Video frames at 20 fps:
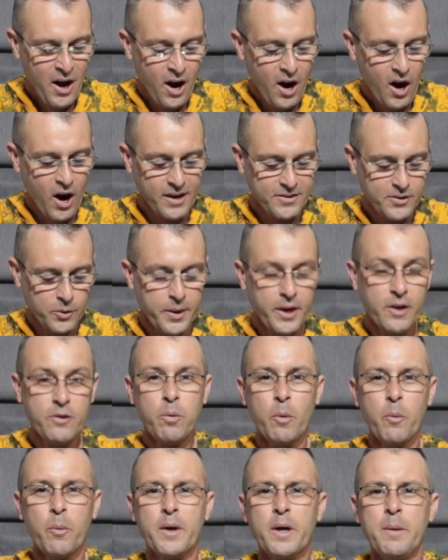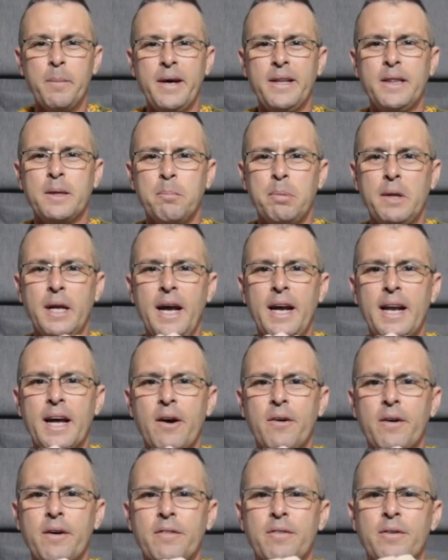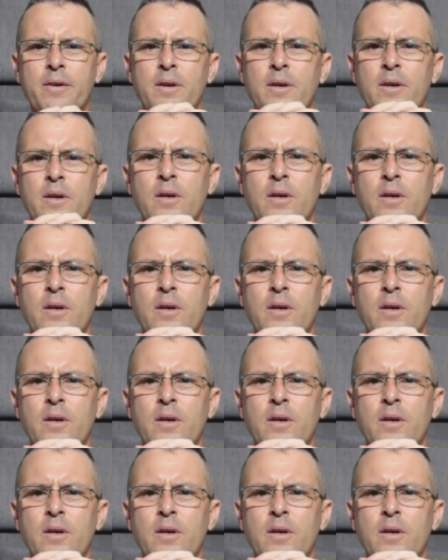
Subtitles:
All right, so here's what we're gonna make the blade out of.